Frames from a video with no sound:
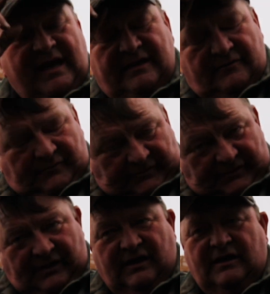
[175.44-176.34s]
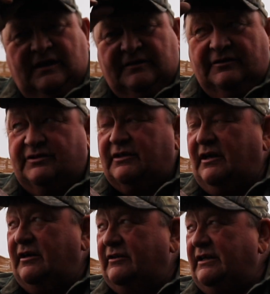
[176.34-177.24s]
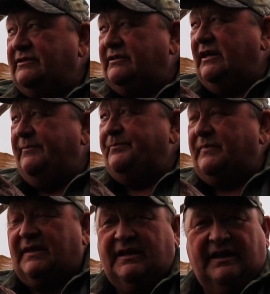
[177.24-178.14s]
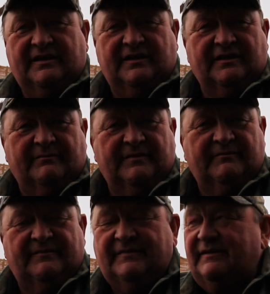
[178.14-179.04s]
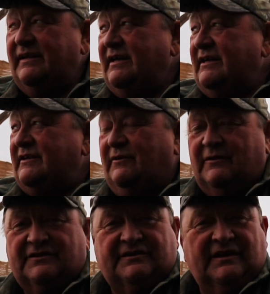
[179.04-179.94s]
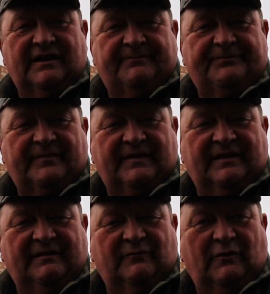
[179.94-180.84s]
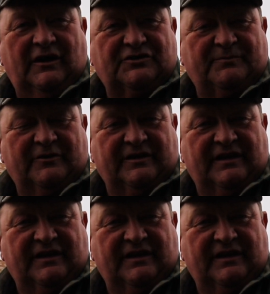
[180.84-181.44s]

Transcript: I don't. There's a girl that's kin to Doris Washburn